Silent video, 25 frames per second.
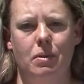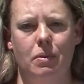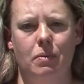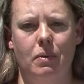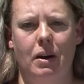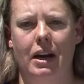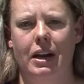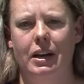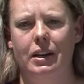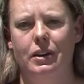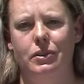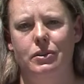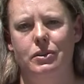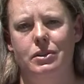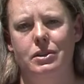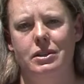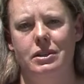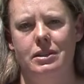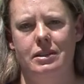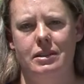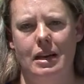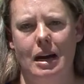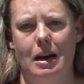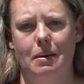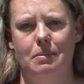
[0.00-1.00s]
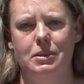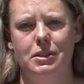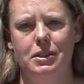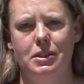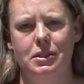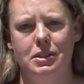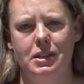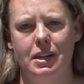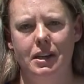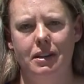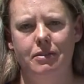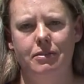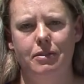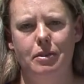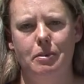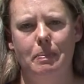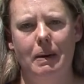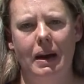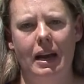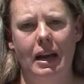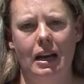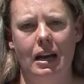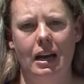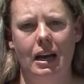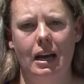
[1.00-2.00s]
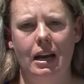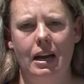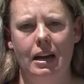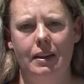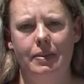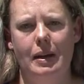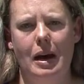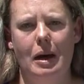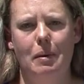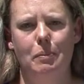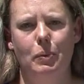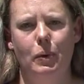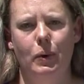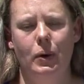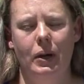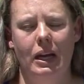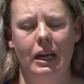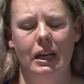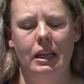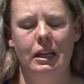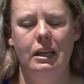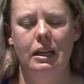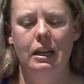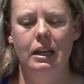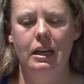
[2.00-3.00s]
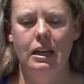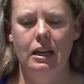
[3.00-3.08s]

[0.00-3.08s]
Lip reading: we want you to stop searching for pika at that point.